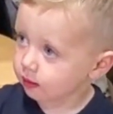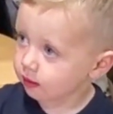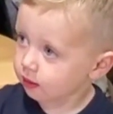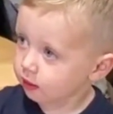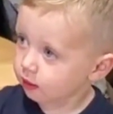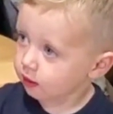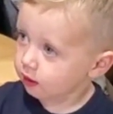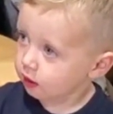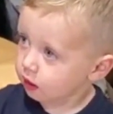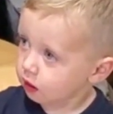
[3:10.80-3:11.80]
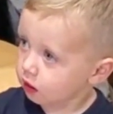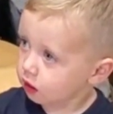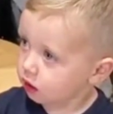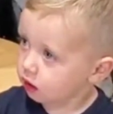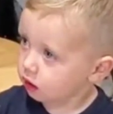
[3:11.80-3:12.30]

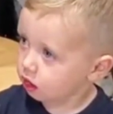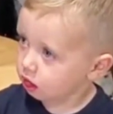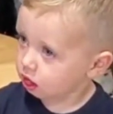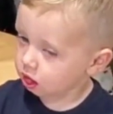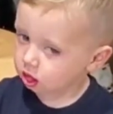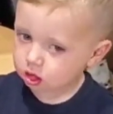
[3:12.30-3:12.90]
(silence)